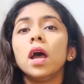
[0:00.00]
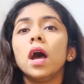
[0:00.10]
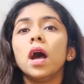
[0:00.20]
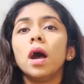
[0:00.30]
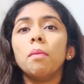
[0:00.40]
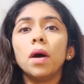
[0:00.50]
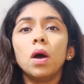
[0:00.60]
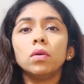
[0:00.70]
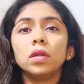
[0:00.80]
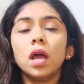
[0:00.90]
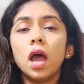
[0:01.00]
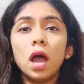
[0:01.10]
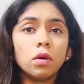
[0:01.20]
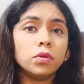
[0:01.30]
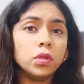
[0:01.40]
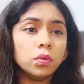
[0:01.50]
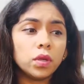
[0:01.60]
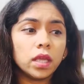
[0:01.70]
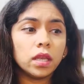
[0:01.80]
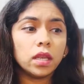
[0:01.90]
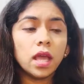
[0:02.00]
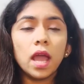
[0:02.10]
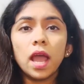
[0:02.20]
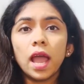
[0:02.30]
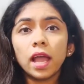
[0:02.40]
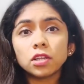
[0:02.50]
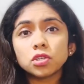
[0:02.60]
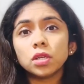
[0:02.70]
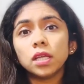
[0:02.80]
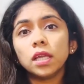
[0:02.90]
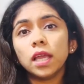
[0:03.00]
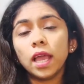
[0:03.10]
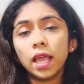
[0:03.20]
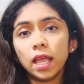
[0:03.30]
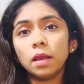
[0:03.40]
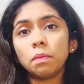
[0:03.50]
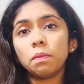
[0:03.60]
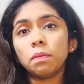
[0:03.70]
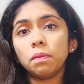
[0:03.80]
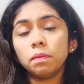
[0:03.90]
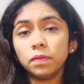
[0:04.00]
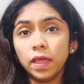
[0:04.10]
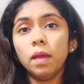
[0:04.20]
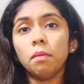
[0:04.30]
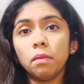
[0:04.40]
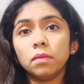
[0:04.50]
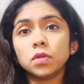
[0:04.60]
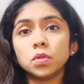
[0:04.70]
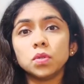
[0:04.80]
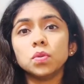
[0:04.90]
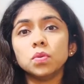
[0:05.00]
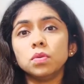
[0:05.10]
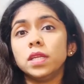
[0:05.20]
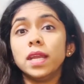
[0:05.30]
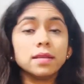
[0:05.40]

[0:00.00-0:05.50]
about how you can actually help them to do data